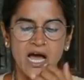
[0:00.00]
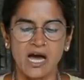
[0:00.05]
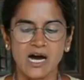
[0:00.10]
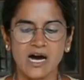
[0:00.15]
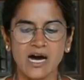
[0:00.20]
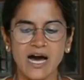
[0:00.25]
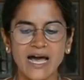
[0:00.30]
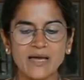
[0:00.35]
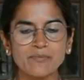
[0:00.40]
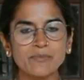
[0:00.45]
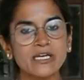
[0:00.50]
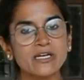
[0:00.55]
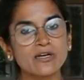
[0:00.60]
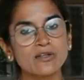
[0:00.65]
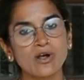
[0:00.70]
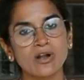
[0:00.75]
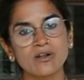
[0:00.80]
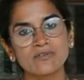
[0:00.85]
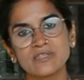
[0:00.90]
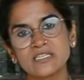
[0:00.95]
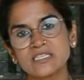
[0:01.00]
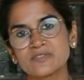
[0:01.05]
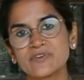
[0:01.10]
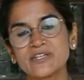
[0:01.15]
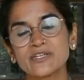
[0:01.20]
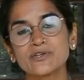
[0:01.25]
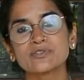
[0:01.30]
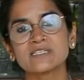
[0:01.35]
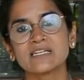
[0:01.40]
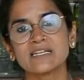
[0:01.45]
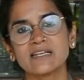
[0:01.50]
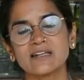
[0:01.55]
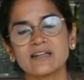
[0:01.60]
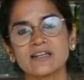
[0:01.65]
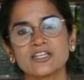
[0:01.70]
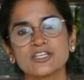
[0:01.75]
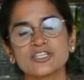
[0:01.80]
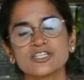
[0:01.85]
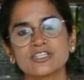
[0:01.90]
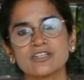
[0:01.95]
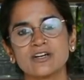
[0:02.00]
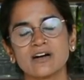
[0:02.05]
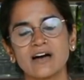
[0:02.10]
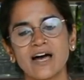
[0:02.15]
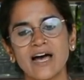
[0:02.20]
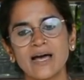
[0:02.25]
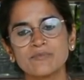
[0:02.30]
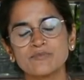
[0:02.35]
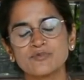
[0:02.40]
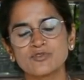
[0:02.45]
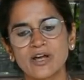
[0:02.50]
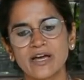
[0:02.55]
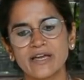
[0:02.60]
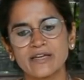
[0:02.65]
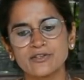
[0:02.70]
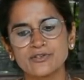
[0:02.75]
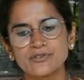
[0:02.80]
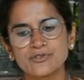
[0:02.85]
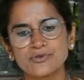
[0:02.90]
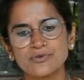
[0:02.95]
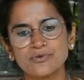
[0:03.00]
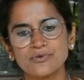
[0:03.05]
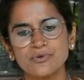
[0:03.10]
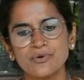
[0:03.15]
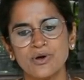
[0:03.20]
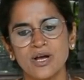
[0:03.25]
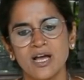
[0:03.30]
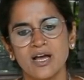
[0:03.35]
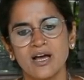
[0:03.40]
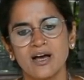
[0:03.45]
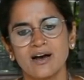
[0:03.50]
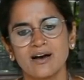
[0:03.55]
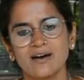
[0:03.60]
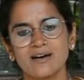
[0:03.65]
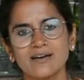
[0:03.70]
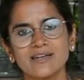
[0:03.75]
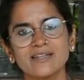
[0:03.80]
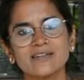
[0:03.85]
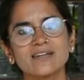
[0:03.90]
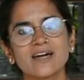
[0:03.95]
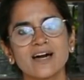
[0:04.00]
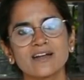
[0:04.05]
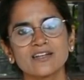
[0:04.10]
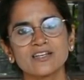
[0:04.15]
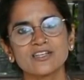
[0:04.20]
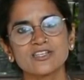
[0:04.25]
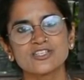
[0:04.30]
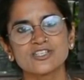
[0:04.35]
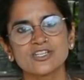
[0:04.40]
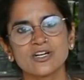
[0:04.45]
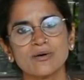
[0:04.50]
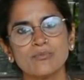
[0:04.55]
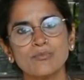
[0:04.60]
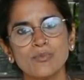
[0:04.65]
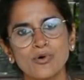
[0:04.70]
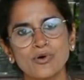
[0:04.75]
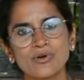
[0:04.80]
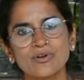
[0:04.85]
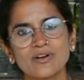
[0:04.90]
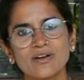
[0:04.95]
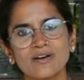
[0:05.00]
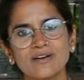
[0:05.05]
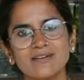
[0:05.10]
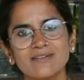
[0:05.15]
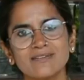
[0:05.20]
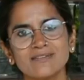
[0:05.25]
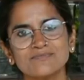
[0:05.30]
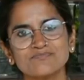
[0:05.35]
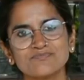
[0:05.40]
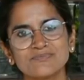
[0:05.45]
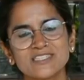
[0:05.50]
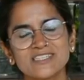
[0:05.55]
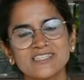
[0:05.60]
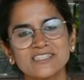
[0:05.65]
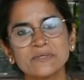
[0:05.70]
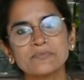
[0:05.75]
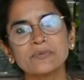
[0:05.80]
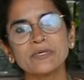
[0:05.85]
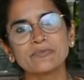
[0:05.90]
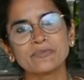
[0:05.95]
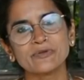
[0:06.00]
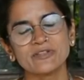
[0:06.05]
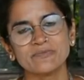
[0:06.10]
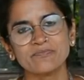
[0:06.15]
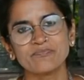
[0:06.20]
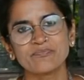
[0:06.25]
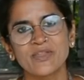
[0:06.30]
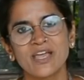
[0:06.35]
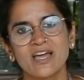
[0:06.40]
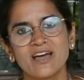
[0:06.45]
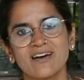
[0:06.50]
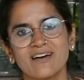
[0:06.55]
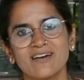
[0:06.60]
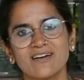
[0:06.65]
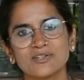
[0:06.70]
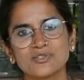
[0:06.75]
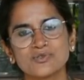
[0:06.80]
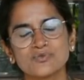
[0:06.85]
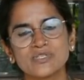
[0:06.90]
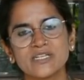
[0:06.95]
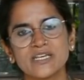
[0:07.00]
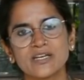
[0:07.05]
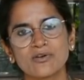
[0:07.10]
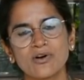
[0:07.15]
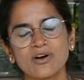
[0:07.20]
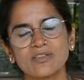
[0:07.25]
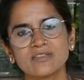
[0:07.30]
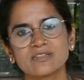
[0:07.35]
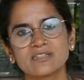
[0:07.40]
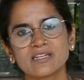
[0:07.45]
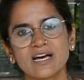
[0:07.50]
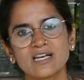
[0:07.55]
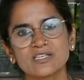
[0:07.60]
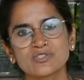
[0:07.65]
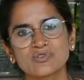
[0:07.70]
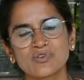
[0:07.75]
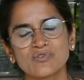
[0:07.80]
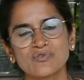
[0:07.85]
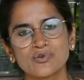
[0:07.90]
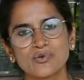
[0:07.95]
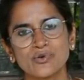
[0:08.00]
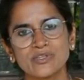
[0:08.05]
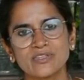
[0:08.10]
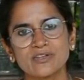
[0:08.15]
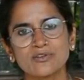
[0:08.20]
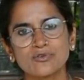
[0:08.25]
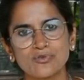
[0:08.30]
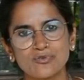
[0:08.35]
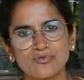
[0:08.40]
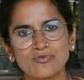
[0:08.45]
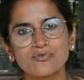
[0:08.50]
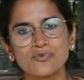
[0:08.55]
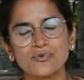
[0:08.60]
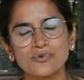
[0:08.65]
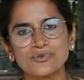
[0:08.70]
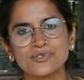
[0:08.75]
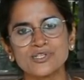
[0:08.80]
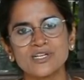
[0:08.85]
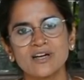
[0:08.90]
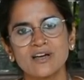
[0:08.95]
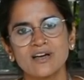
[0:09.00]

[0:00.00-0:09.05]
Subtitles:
I make a lot of these videos in English. I'm trying to encourage more city people to take on the task of growing their own food,